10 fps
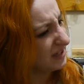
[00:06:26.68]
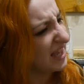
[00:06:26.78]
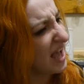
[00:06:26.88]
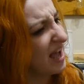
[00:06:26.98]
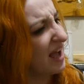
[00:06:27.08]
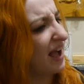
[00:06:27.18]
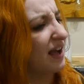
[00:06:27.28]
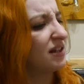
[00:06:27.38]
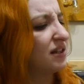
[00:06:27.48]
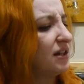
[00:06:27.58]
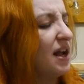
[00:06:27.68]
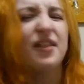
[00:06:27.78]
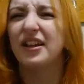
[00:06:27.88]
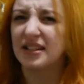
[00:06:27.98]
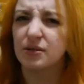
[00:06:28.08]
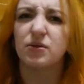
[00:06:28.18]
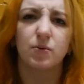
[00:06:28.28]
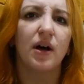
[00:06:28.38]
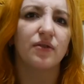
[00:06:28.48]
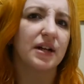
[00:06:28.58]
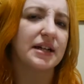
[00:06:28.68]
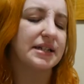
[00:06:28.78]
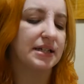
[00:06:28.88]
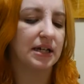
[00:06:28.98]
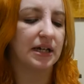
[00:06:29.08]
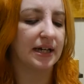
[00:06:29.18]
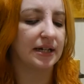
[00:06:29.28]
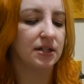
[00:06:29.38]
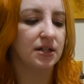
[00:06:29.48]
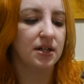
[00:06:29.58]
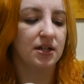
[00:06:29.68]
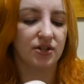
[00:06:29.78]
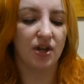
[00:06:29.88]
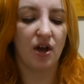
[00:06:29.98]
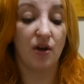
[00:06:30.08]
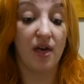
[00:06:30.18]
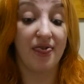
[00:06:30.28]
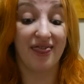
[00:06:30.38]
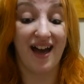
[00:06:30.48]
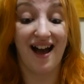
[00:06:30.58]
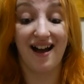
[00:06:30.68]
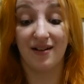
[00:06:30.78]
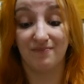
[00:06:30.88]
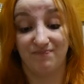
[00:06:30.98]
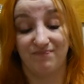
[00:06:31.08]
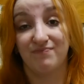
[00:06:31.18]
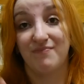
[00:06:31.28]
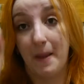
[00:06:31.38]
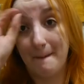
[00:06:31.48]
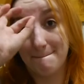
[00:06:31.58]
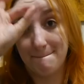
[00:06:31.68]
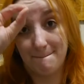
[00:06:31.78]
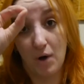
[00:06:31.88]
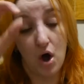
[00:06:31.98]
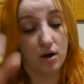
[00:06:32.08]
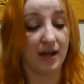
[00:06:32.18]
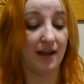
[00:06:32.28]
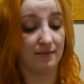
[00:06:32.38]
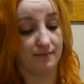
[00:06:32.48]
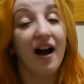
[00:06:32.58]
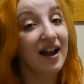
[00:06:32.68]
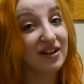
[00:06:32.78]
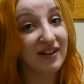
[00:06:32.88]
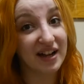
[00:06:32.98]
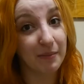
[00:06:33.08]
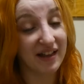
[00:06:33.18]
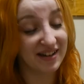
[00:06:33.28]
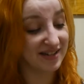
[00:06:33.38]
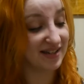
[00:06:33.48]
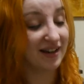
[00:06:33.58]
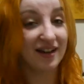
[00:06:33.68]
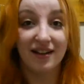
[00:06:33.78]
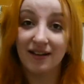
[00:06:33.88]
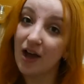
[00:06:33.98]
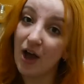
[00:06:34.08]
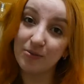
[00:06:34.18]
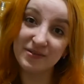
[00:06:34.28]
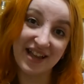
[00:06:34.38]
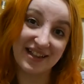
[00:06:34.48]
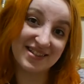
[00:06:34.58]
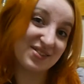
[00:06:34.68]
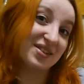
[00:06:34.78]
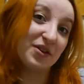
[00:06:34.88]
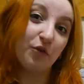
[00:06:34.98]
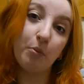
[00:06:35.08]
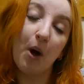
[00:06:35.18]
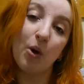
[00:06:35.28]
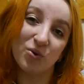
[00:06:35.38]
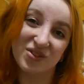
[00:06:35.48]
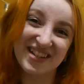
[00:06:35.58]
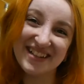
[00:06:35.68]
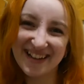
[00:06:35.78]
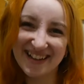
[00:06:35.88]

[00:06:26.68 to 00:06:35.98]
Yeah, I think this was $12.99. So that, bargain, highly recommend. Homesense for bowls.